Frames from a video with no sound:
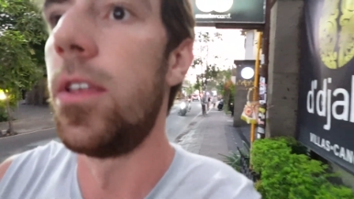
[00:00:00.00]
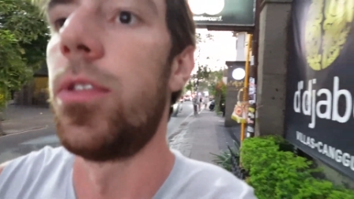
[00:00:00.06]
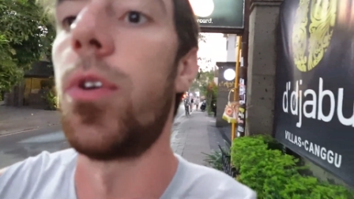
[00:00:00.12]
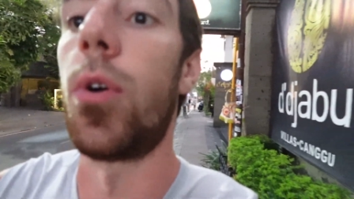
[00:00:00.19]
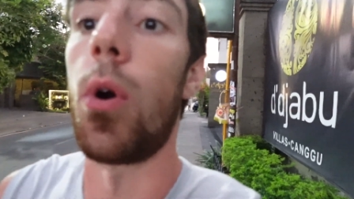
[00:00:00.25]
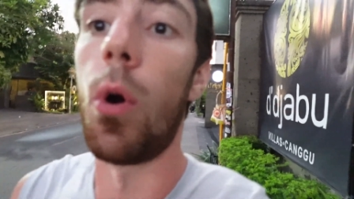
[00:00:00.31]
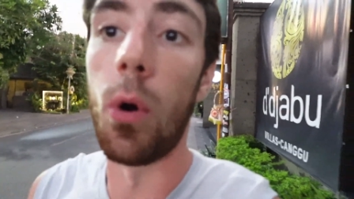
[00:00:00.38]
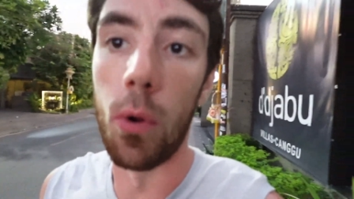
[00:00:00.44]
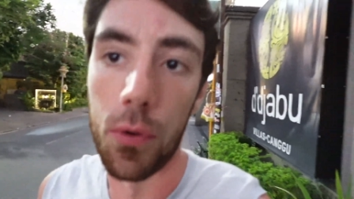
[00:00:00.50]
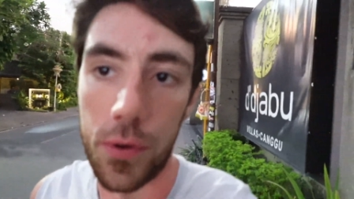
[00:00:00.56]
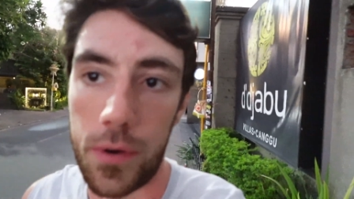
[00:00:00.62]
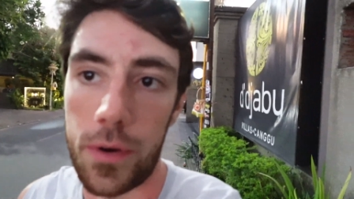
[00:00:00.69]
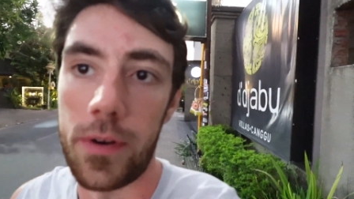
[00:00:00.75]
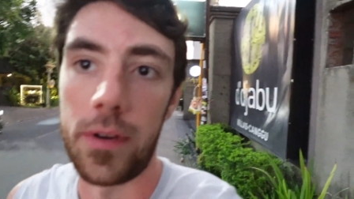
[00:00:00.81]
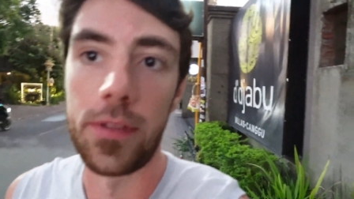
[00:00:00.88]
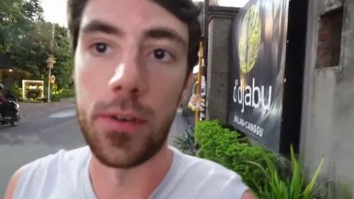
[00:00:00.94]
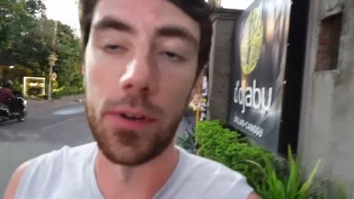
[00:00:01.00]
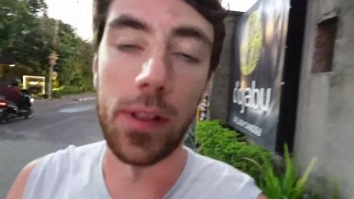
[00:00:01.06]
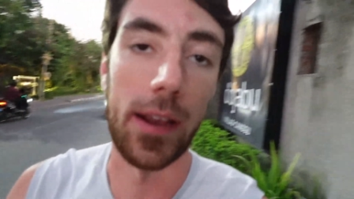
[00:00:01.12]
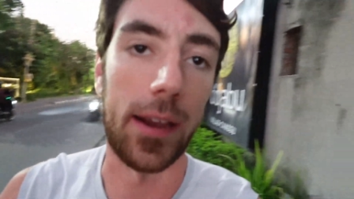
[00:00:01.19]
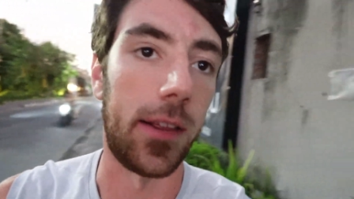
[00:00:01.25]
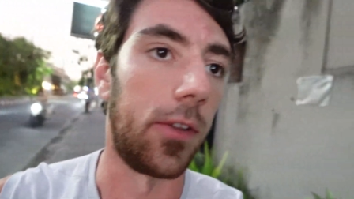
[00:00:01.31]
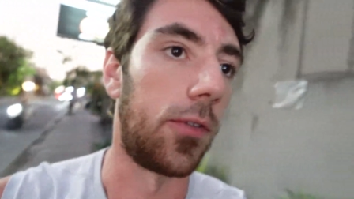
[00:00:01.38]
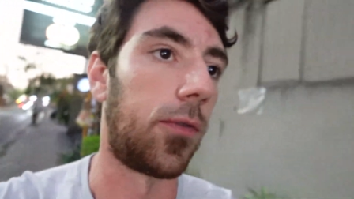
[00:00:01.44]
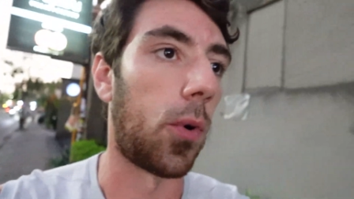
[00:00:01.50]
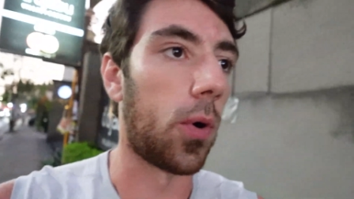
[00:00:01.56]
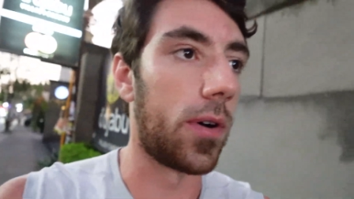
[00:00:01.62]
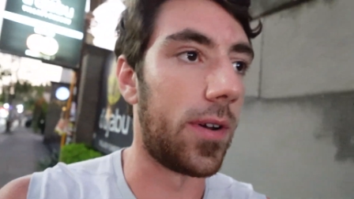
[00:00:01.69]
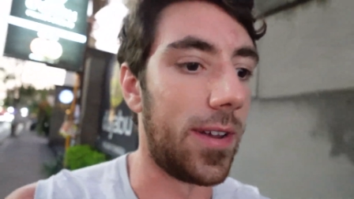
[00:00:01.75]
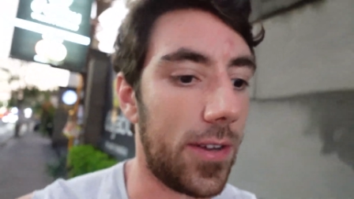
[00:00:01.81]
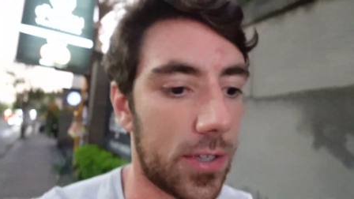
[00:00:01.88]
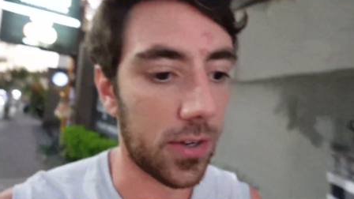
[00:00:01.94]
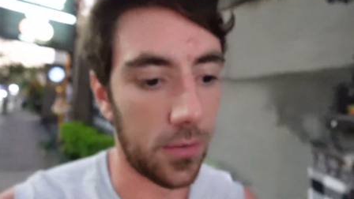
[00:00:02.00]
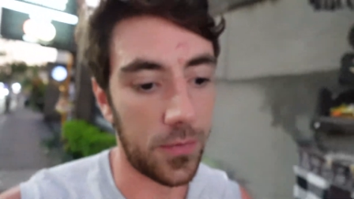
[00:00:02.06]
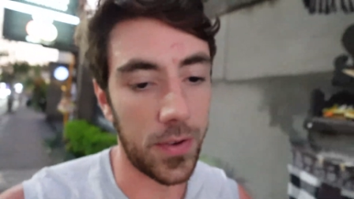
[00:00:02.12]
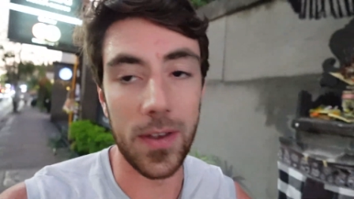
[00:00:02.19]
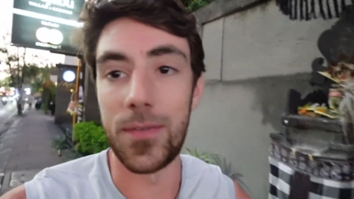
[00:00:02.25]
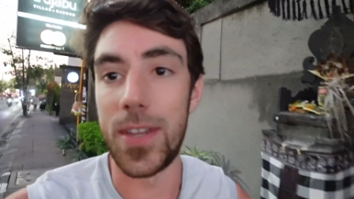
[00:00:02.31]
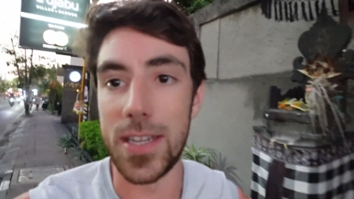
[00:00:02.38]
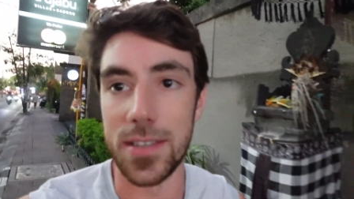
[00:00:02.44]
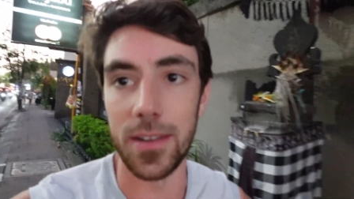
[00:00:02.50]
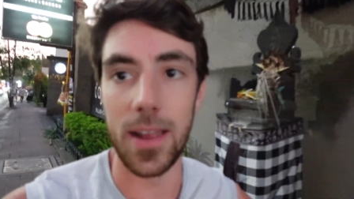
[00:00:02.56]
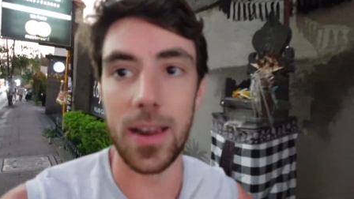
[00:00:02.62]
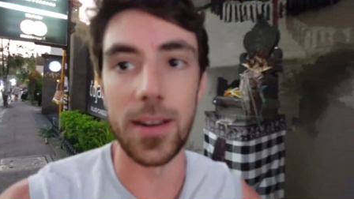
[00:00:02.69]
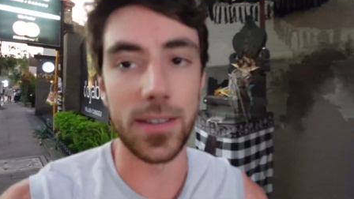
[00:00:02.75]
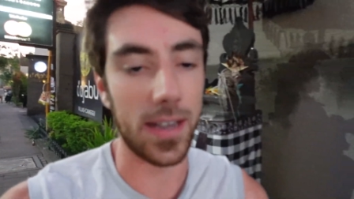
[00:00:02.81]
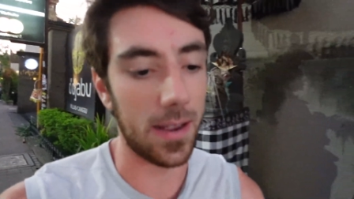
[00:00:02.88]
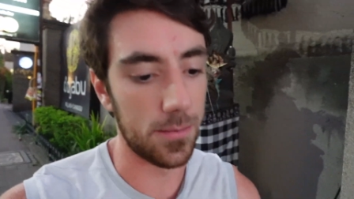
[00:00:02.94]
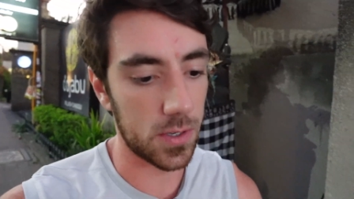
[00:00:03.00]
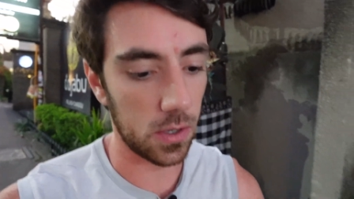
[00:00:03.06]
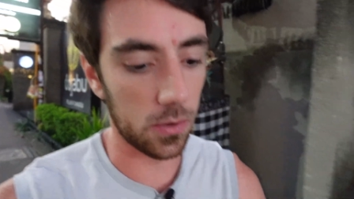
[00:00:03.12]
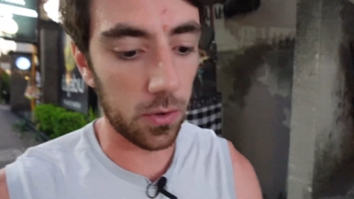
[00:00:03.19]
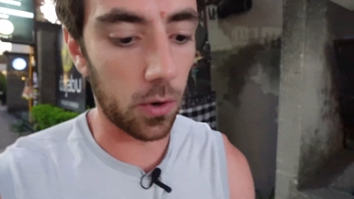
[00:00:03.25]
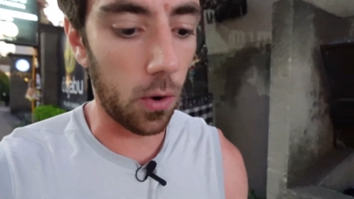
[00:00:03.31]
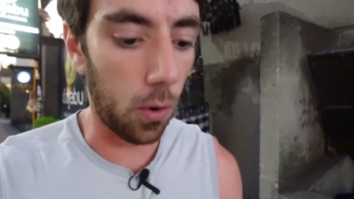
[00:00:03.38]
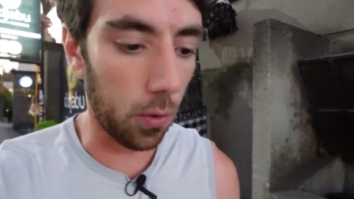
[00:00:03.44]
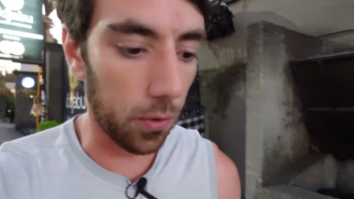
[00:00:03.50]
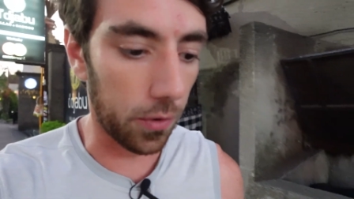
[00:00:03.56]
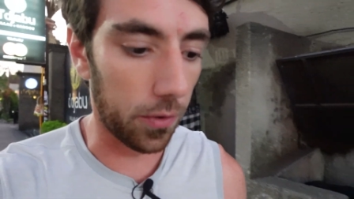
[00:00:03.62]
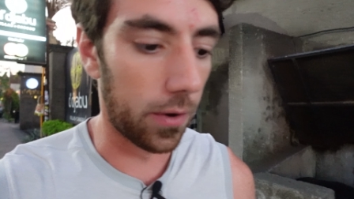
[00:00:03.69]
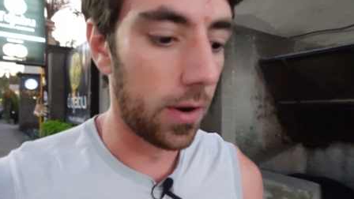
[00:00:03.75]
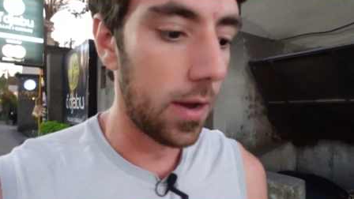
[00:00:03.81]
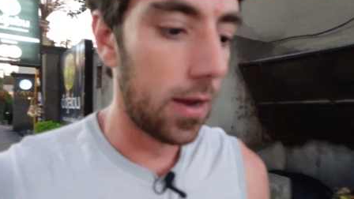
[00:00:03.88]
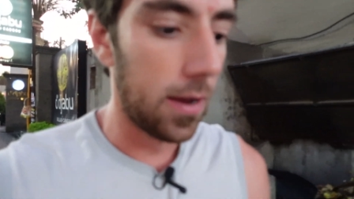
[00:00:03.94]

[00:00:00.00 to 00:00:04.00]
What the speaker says: They're older, they're like in their 40s, their 50s a lot of times, you know, they're older.